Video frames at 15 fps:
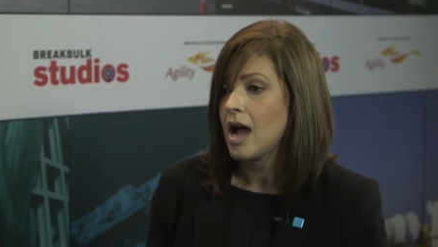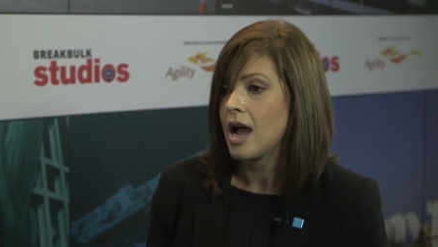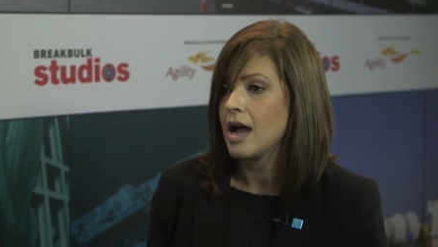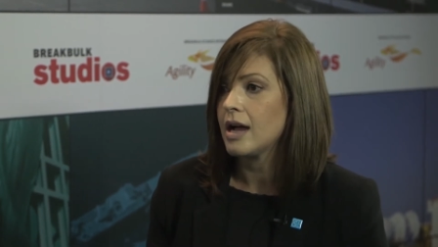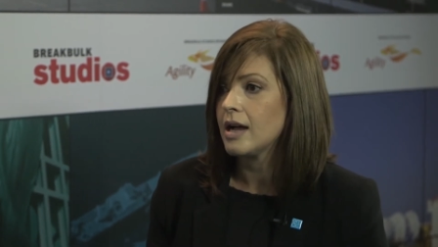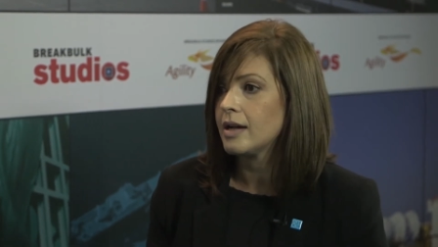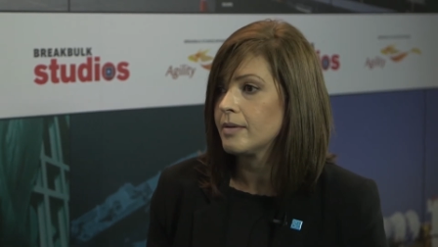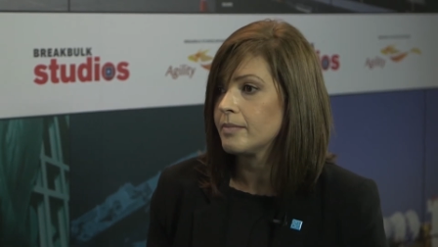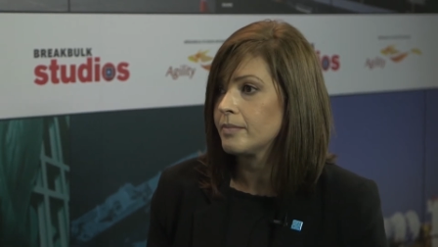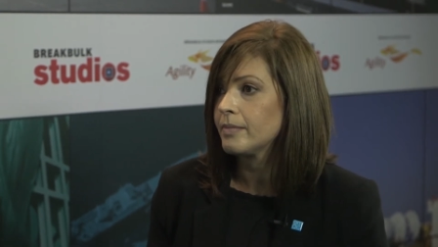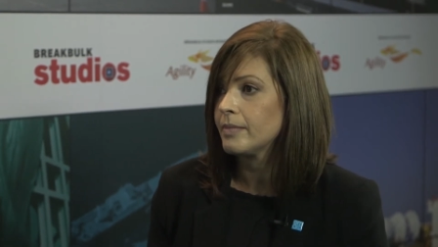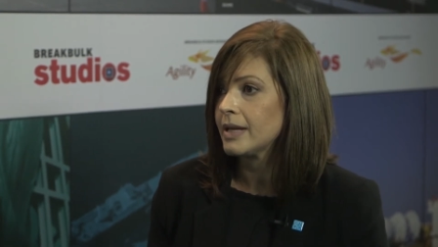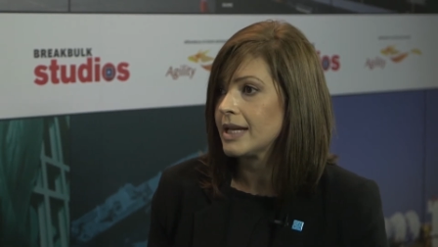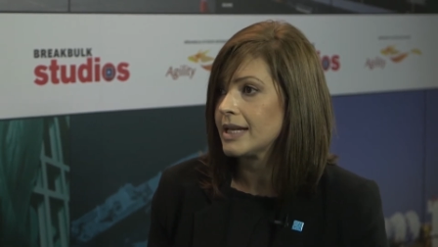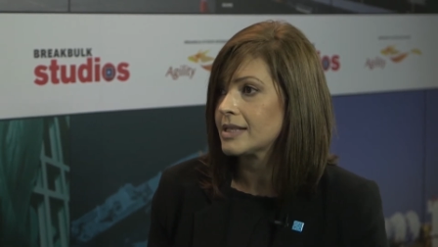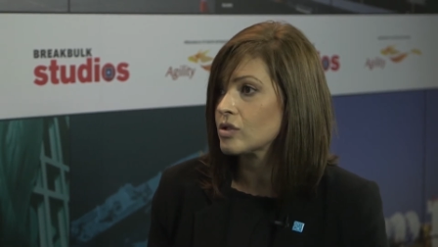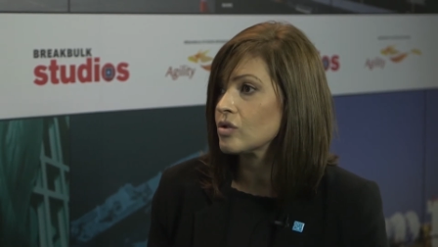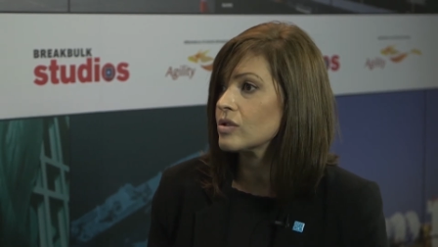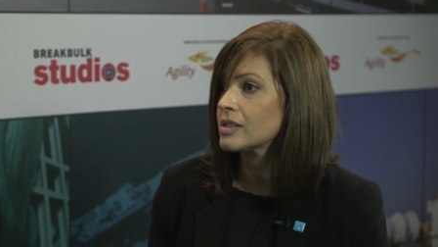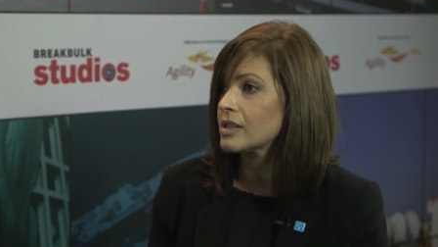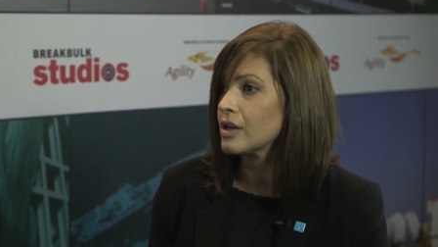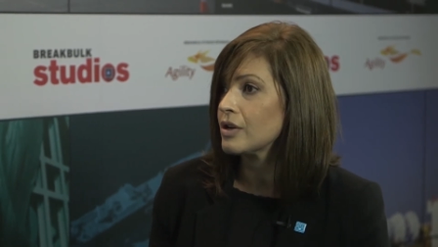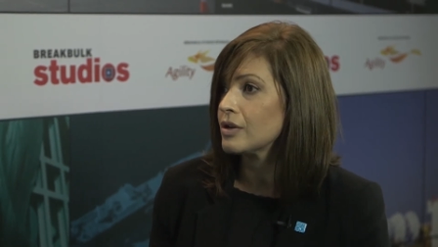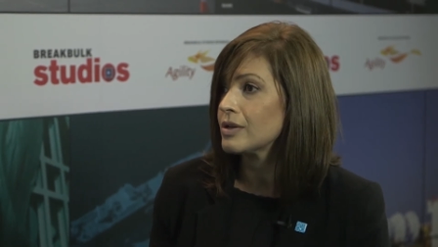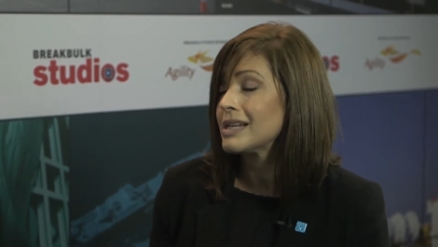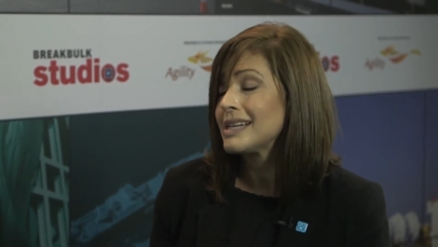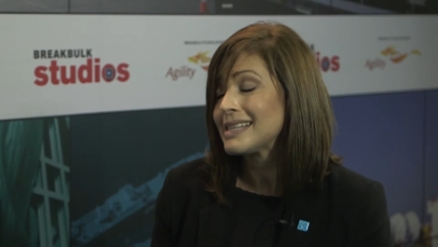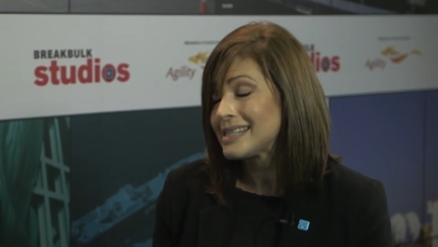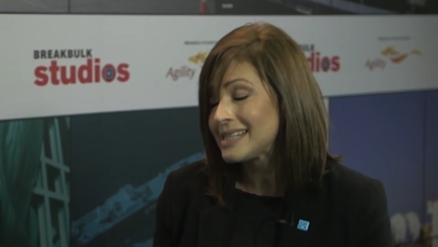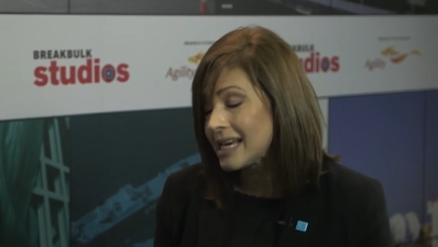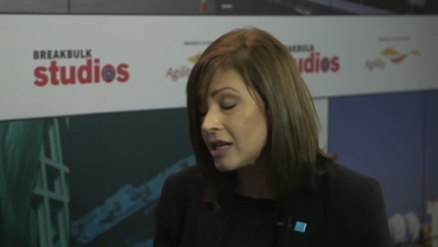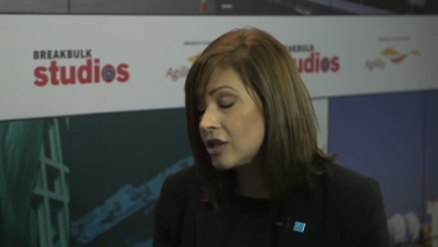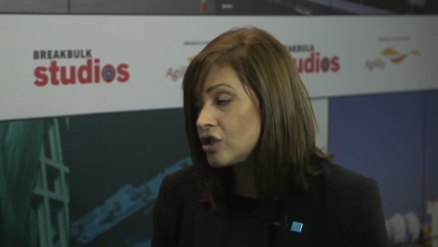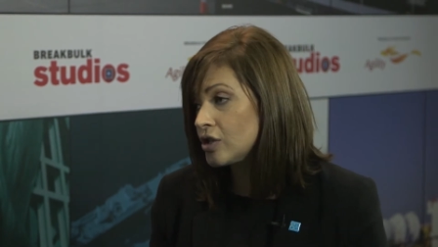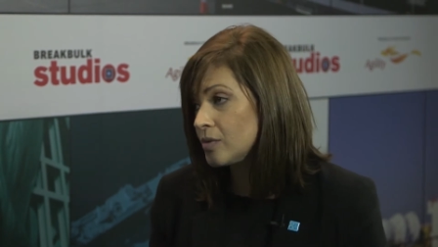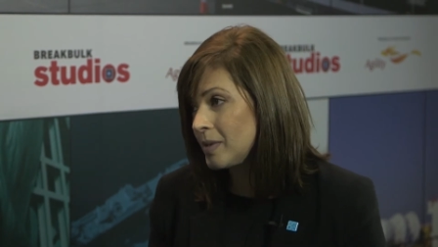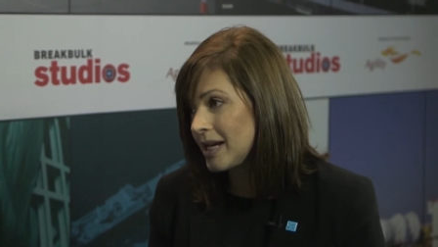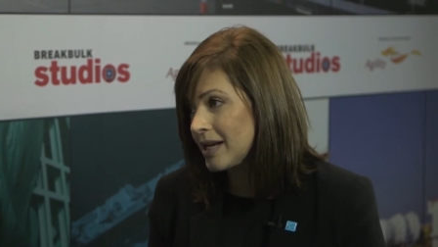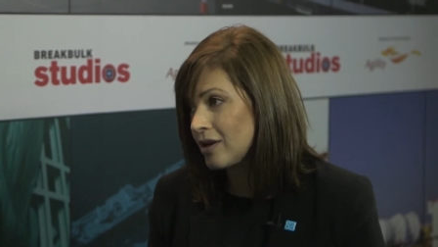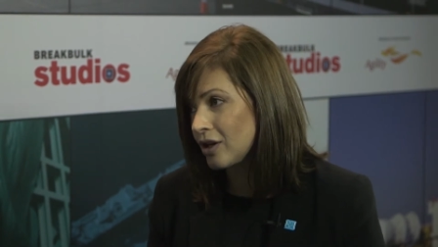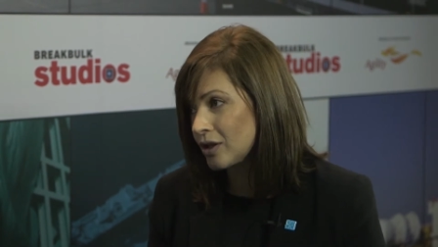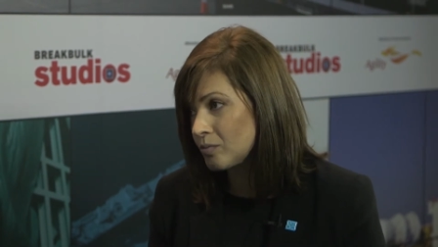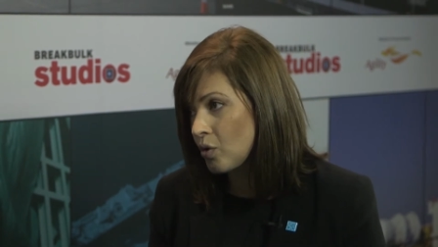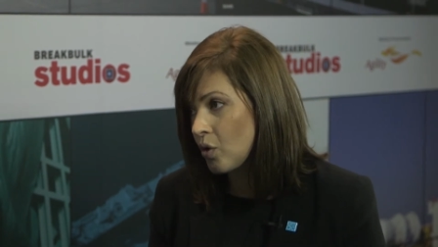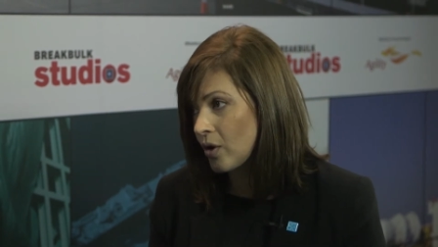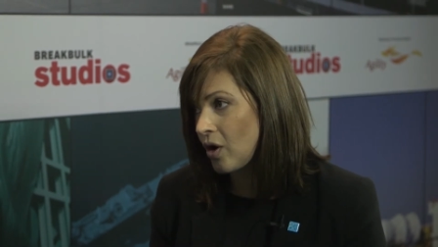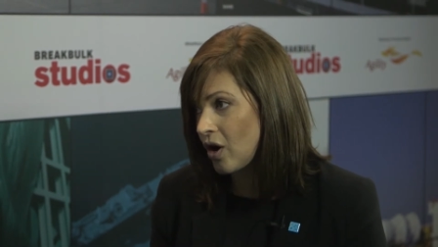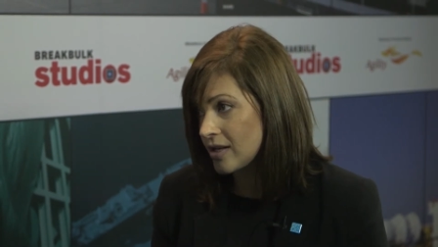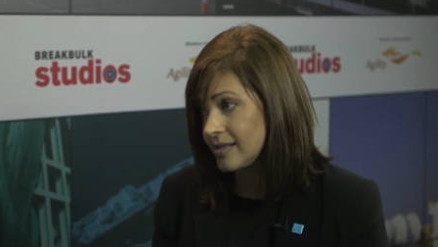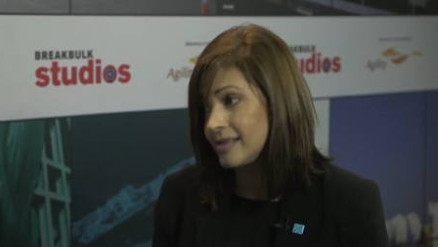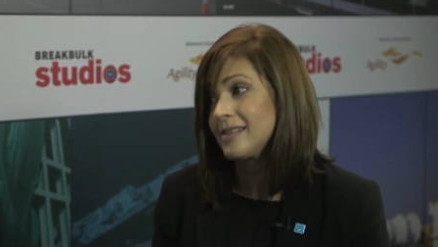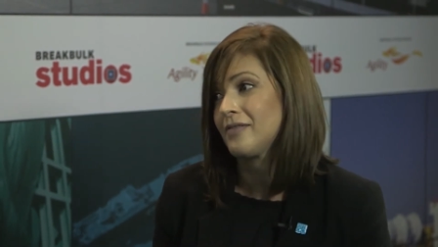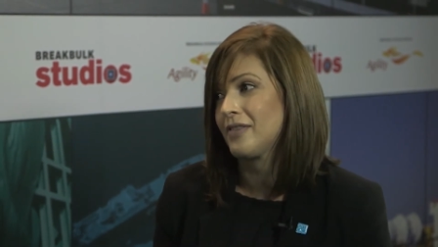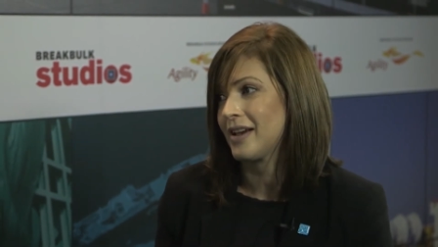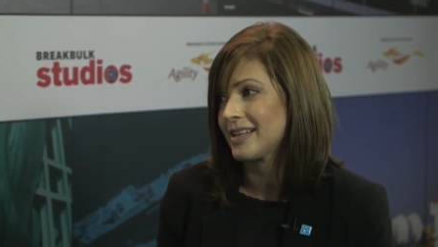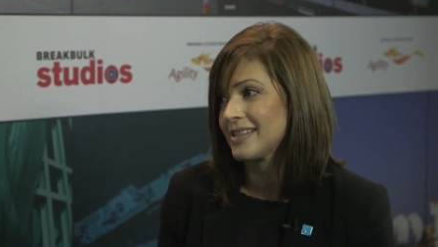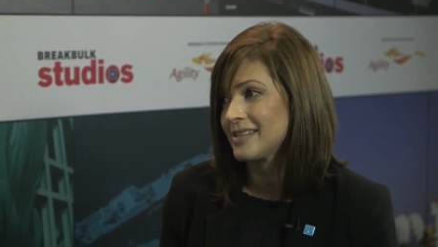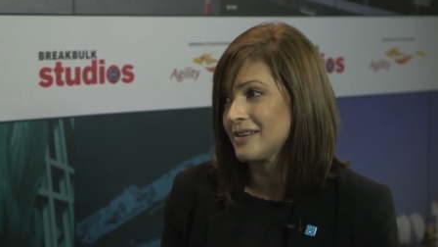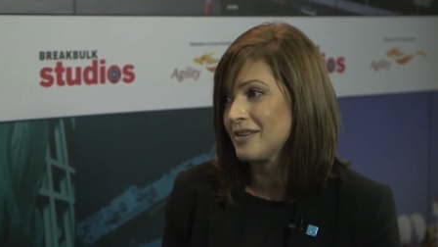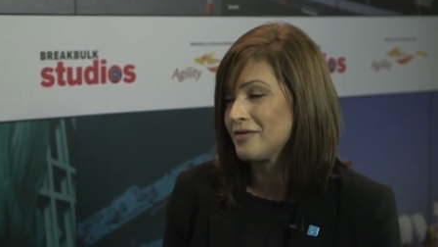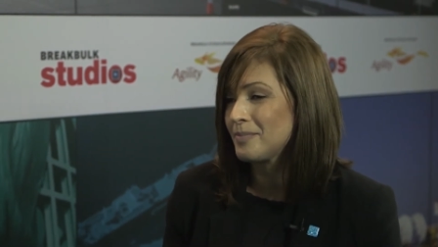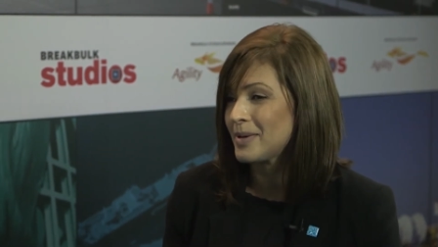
Um, it's also said to be a lot more cost effective,